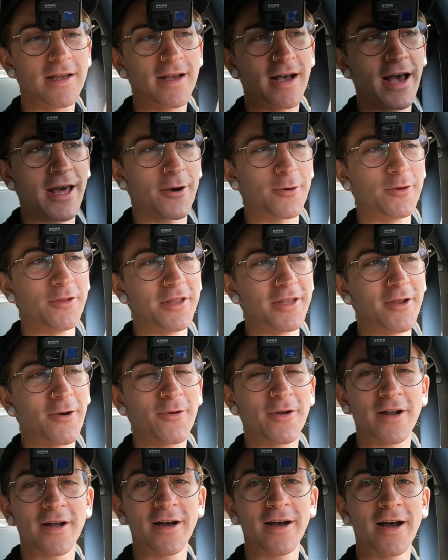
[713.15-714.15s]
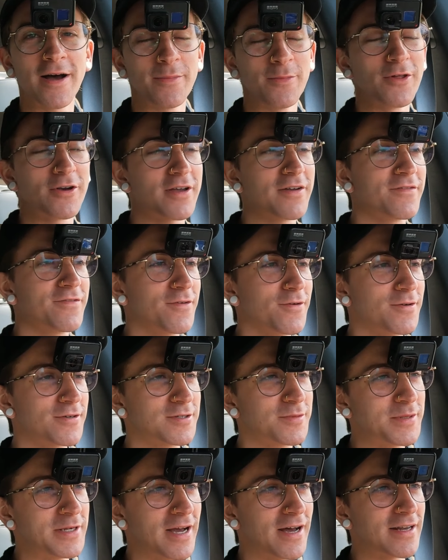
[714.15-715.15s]
I don't really know what I'm looking for,
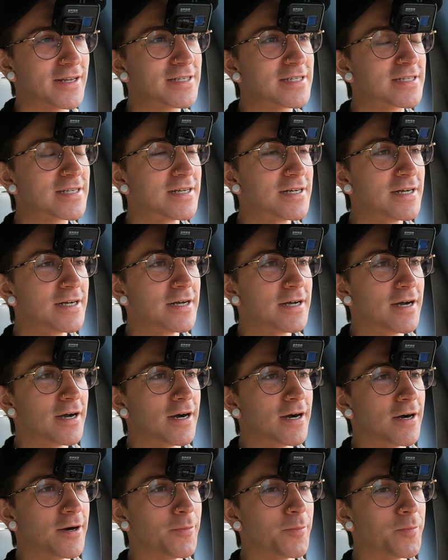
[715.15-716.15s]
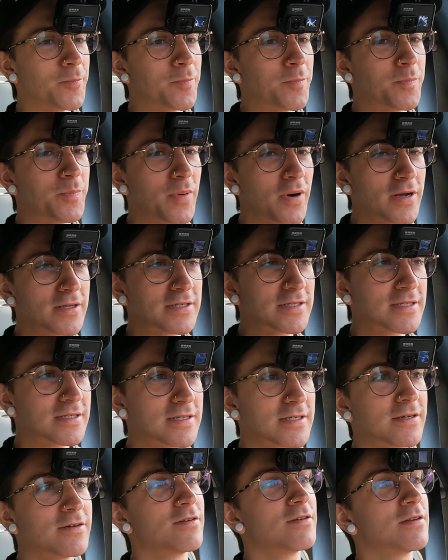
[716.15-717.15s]
to be honest. But
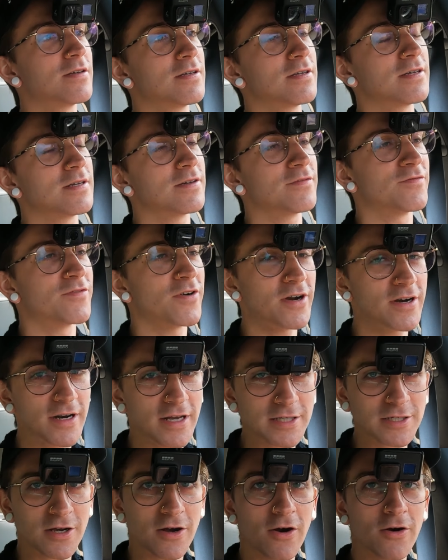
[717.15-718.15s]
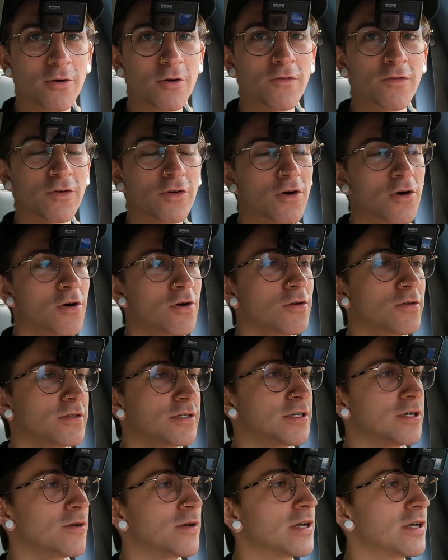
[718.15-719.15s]
very nice car overall,
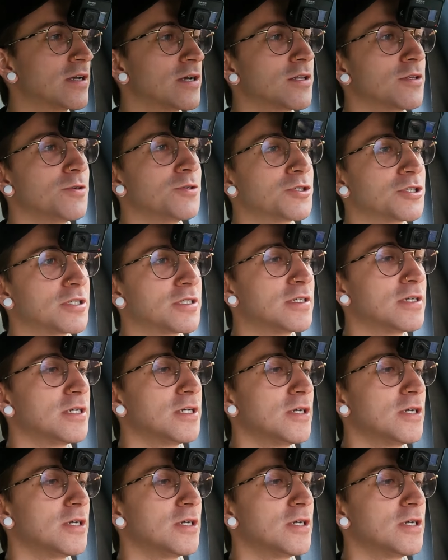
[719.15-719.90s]
you know, in conclusion.